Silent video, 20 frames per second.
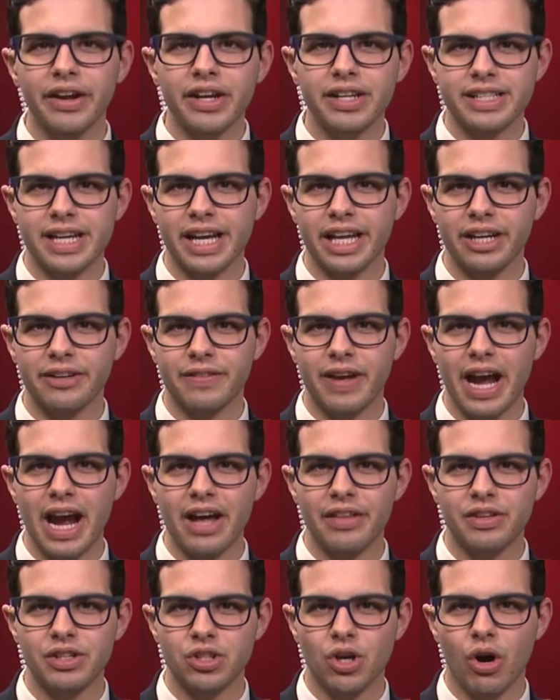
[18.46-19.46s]
Executive
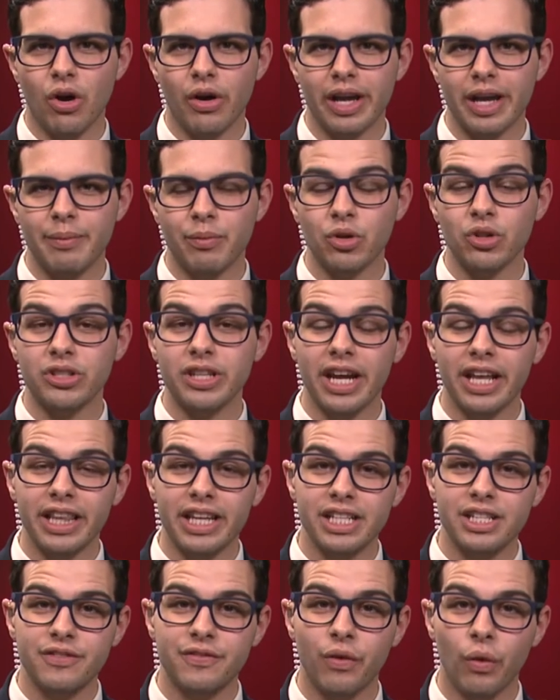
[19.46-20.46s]
Kathy Dahlkemper saying
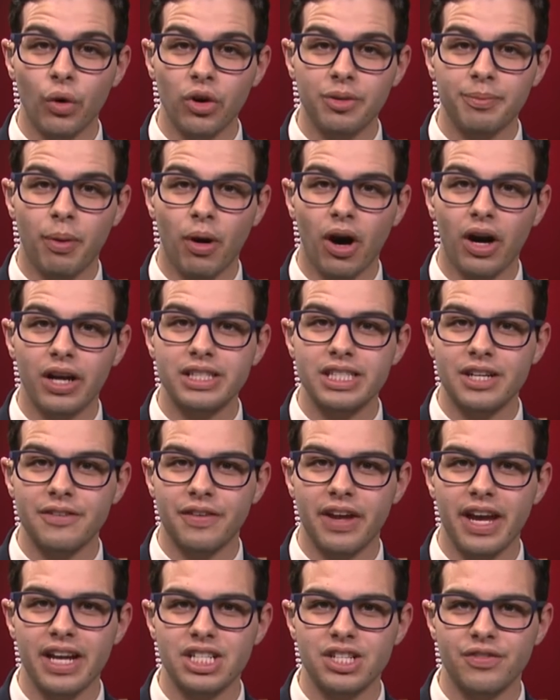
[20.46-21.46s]
this fourth positive
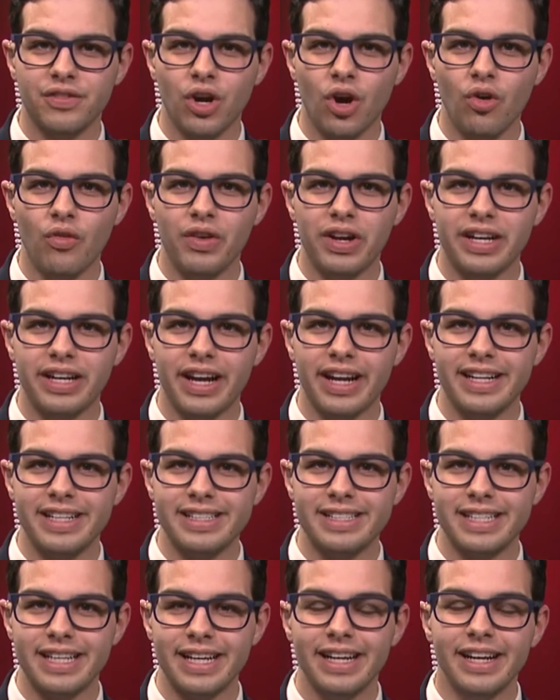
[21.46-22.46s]
case of
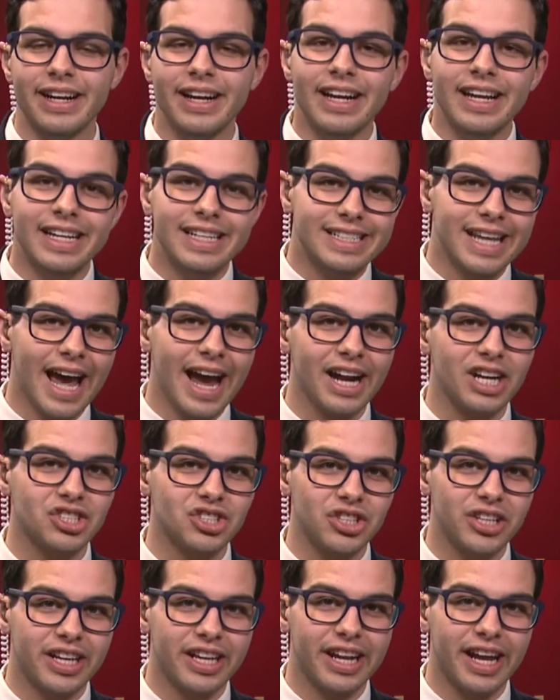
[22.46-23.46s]
COVID-19 is
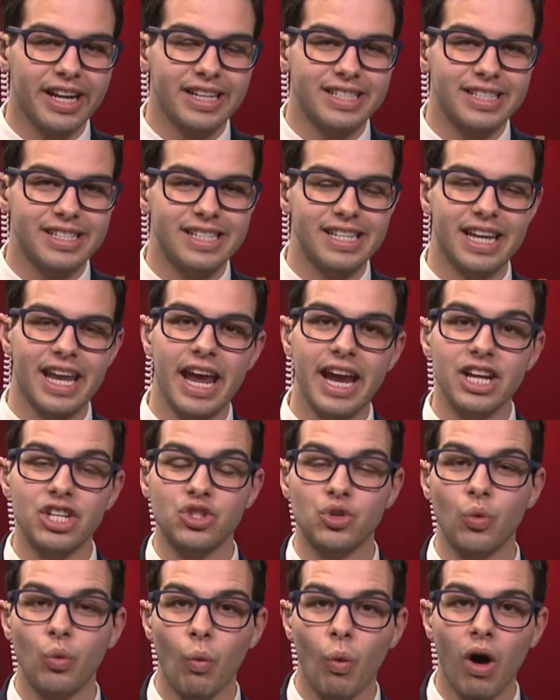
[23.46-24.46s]
actually connected to
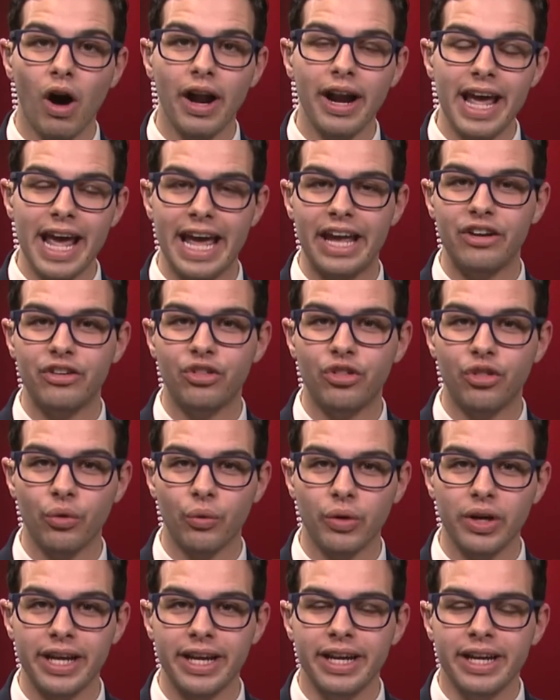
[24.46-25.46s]
case 1 and
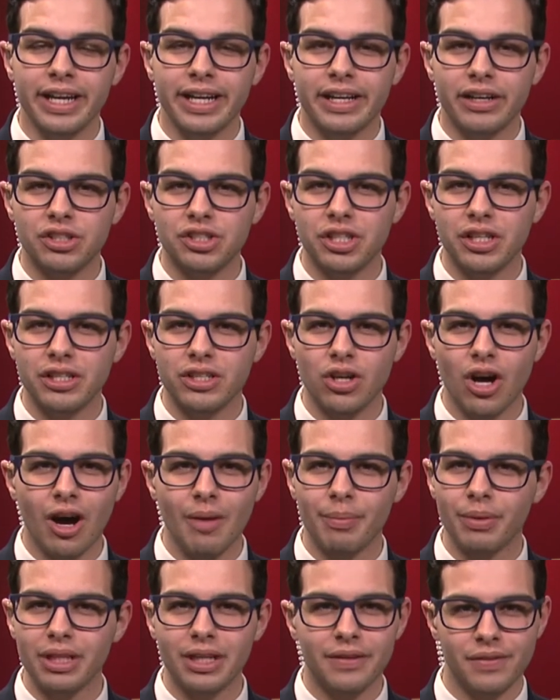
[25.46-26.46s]
3. Now, she does
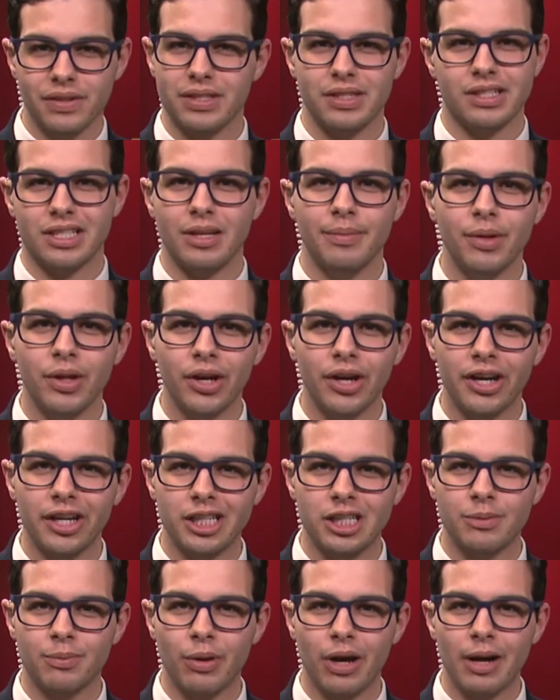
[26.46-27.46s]
not believe this is community
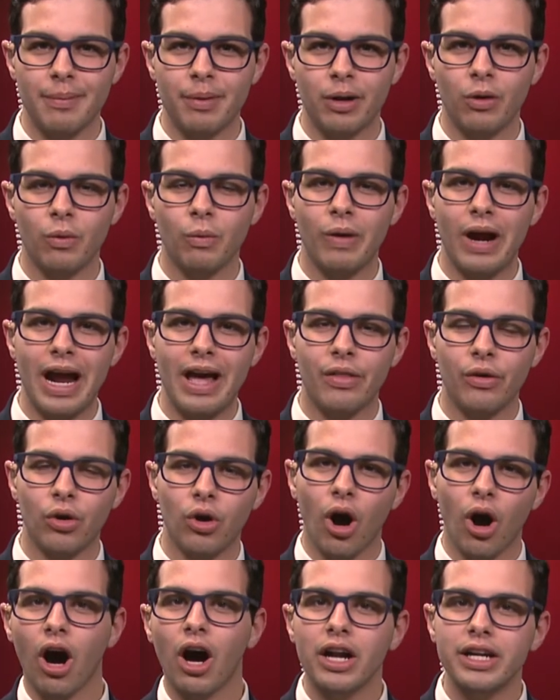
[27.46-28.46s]
spread, but rather
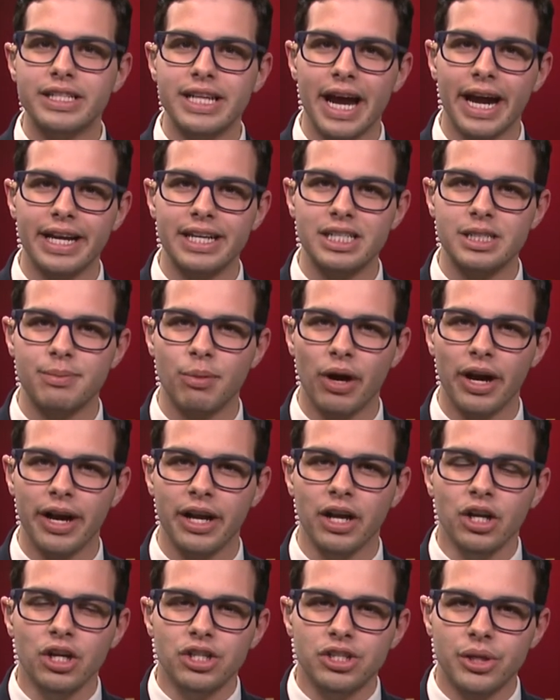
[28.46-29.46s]
contact spread.
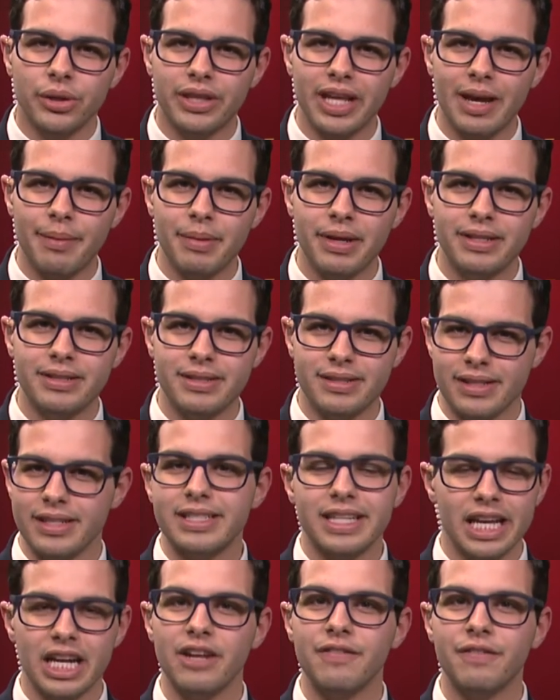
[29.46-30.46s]
So what that means is these
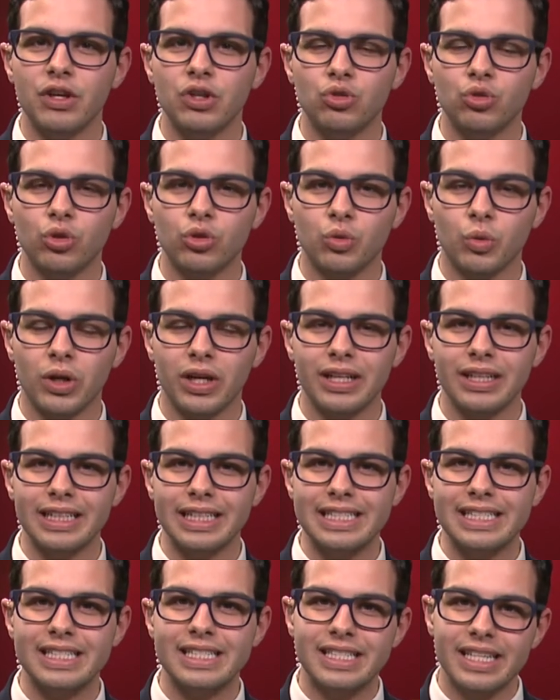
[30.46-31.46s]
individuals were at
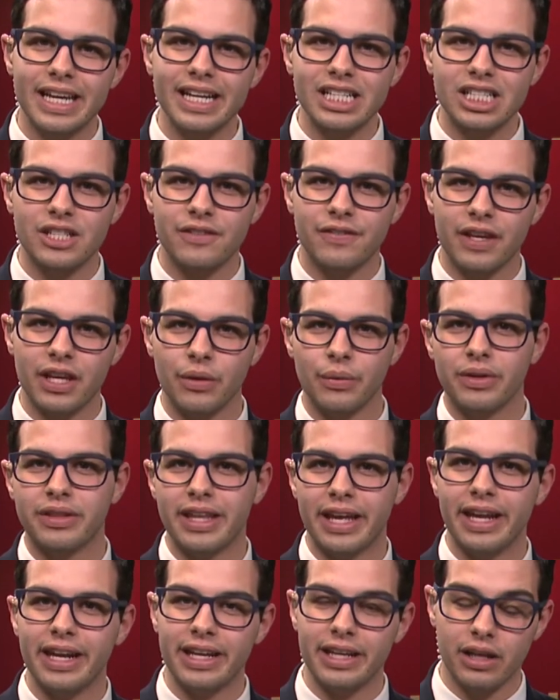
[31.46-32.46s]
least 6 feet
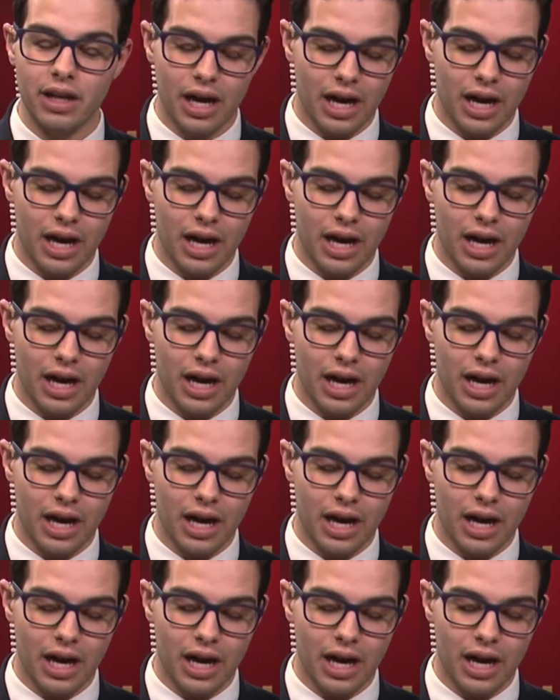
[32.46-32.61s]
within